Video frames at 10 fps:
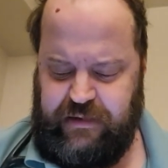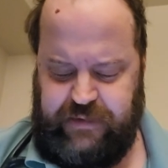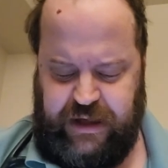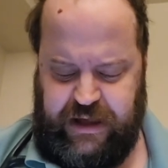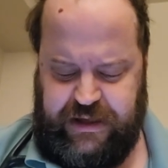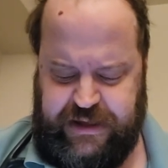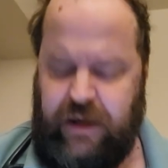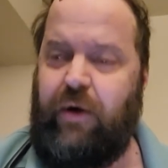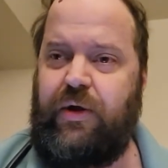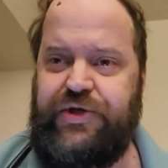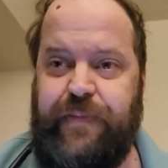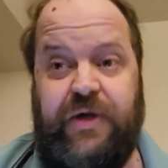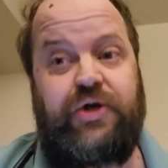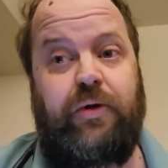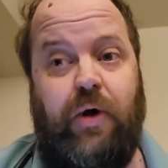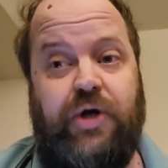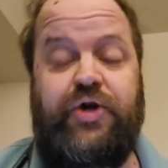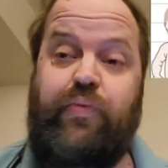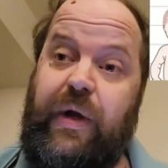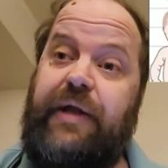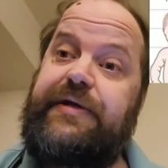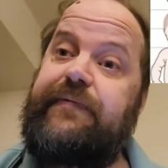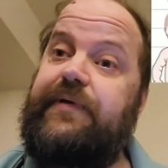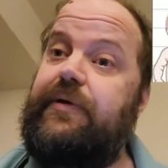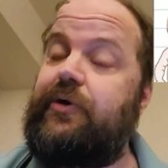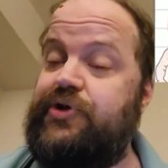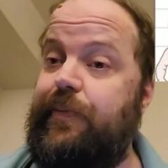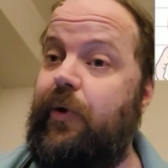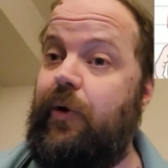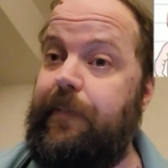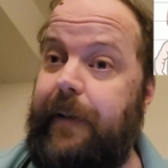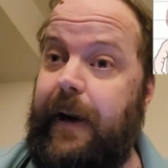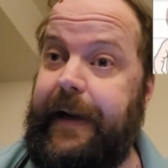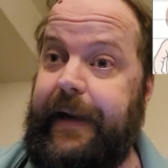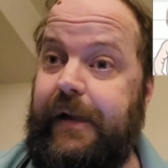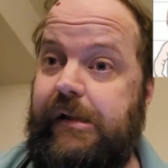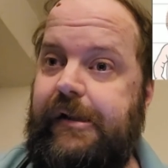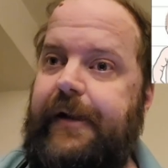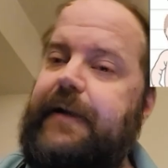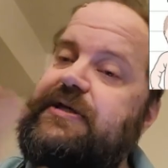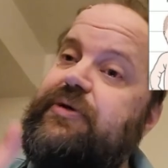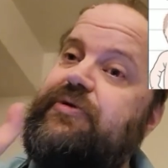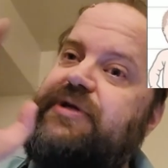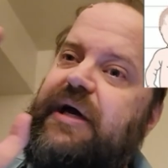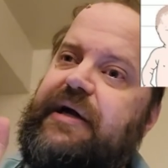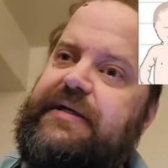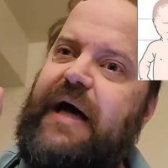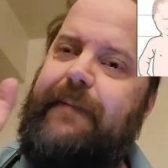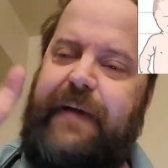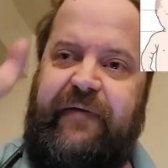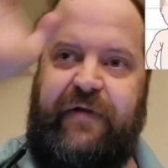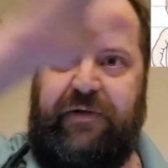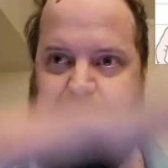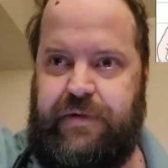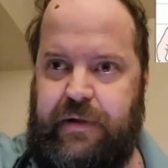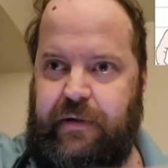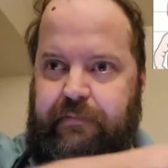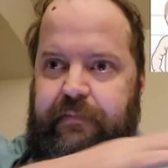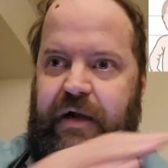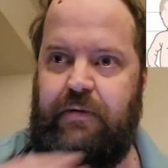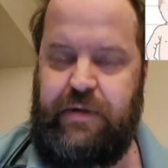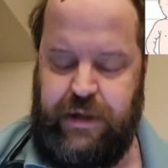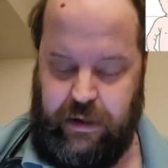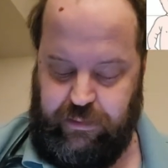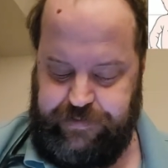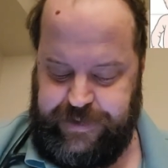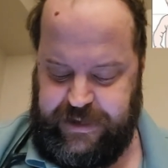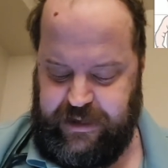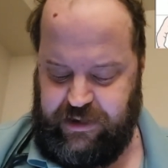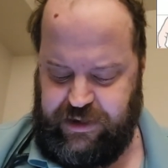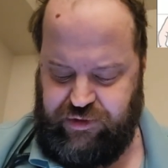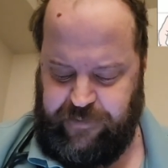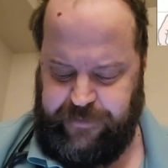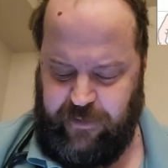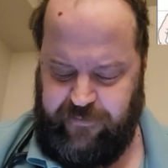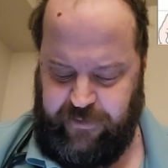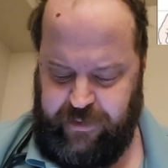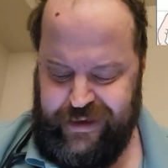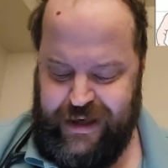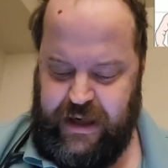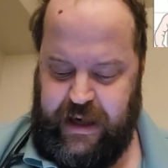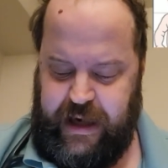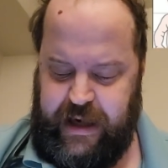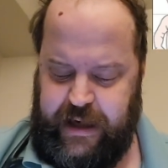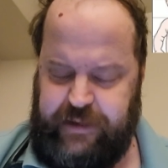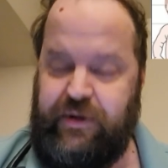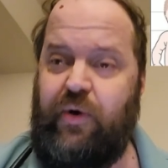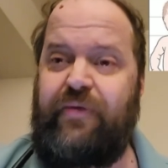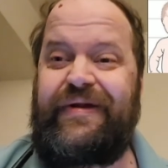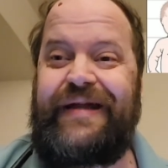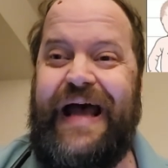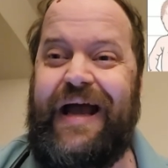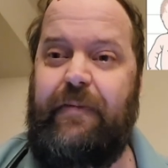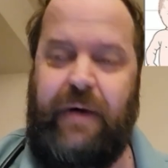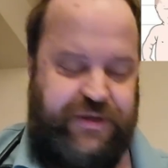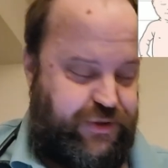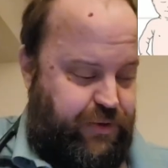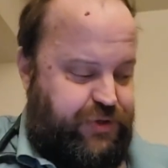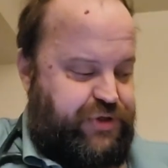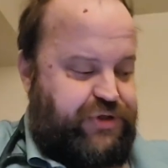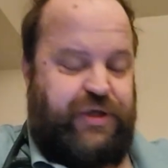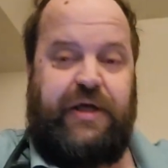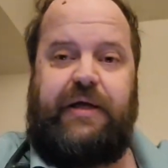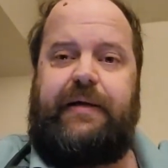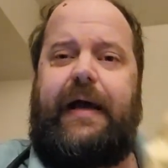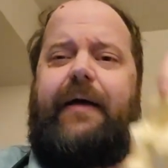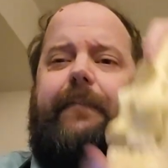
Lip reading: the skull is much larger relative to their smaller body. And so they're kind of top heavy, and they'll kind of, to trip over. And their neck muscles, the neck